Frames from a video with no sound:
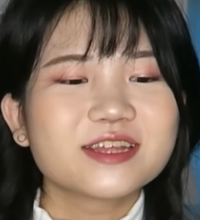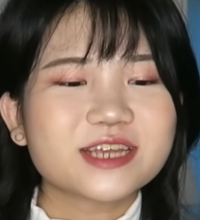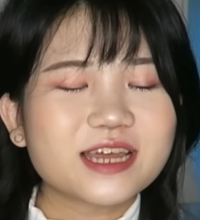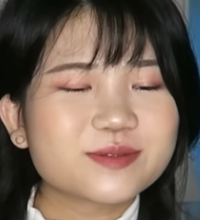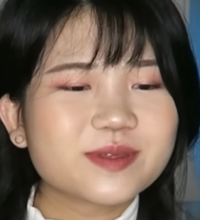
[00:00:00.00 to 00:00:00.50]

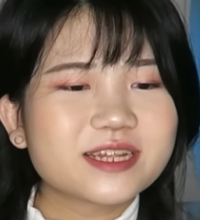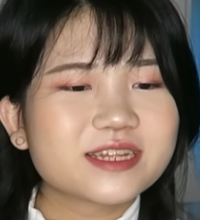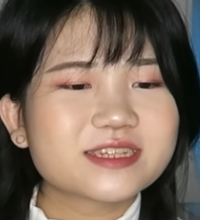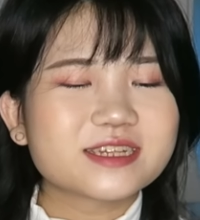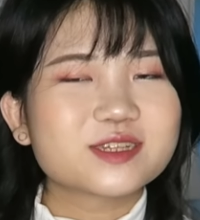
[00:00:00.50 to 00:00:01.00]
Jasmine
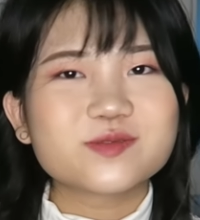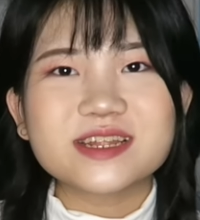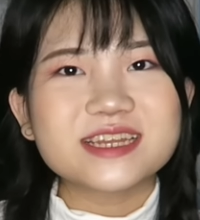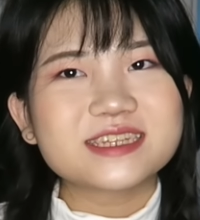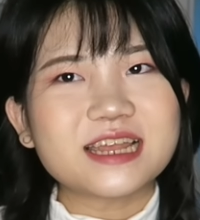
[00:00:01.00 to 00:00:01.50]
is the
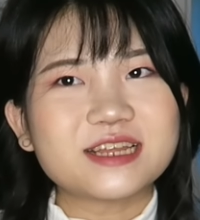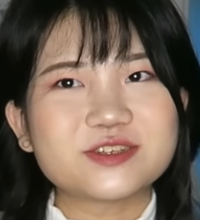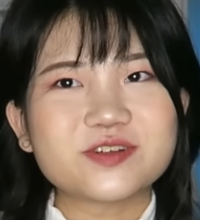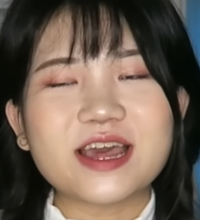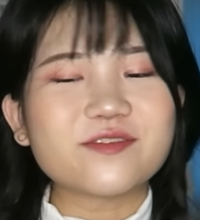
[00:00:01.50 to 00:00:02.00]
sweetest
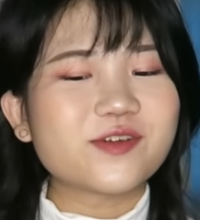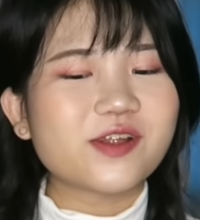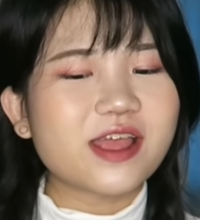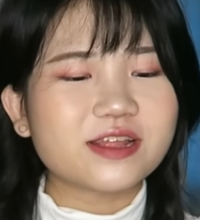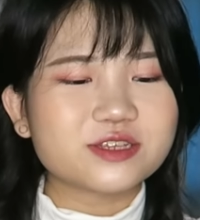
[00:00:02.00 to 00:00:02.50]
angel ever,
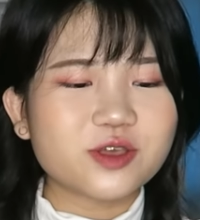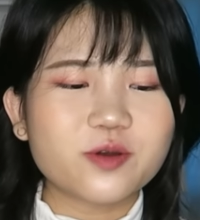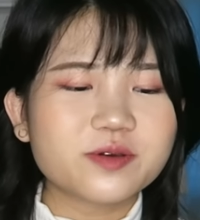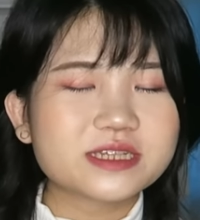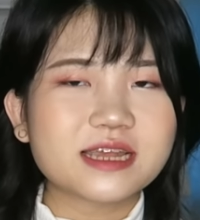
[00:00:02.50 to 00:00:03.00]
and she
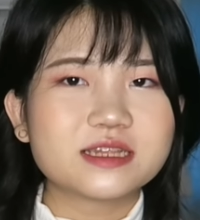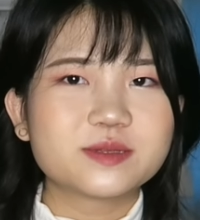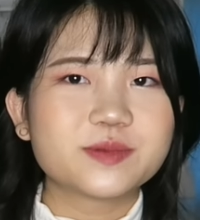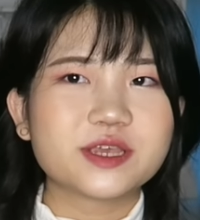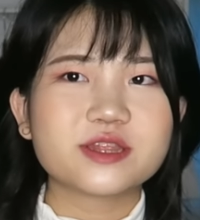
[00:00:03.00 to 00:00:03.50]
always sends
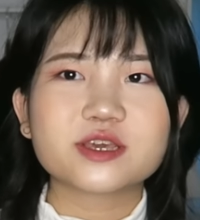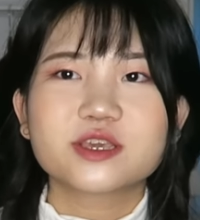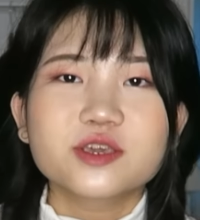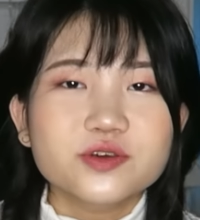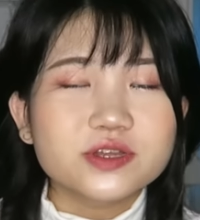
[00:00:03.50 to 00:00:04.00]
me the
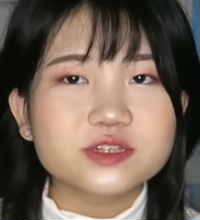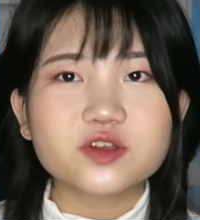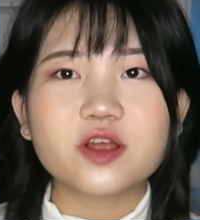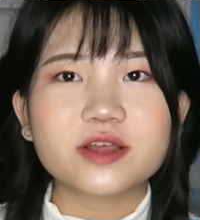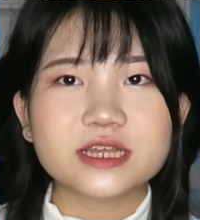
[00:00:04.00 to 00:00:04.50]
cutest
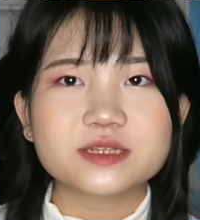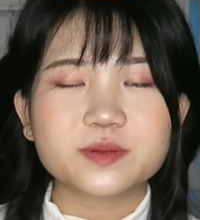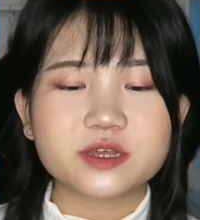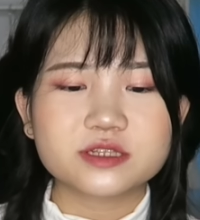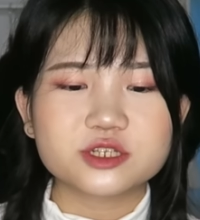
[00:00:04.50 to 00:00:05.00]
drawings
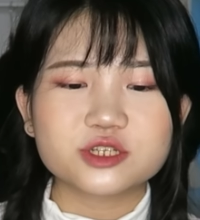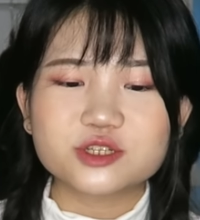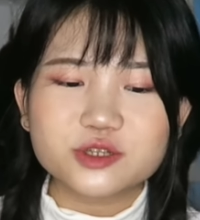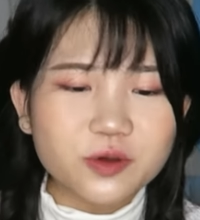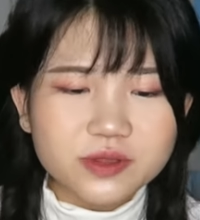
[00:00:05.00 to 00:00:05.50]
because she's
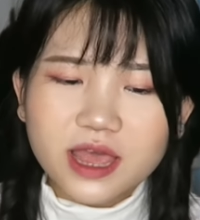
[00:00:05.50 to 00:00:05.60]
so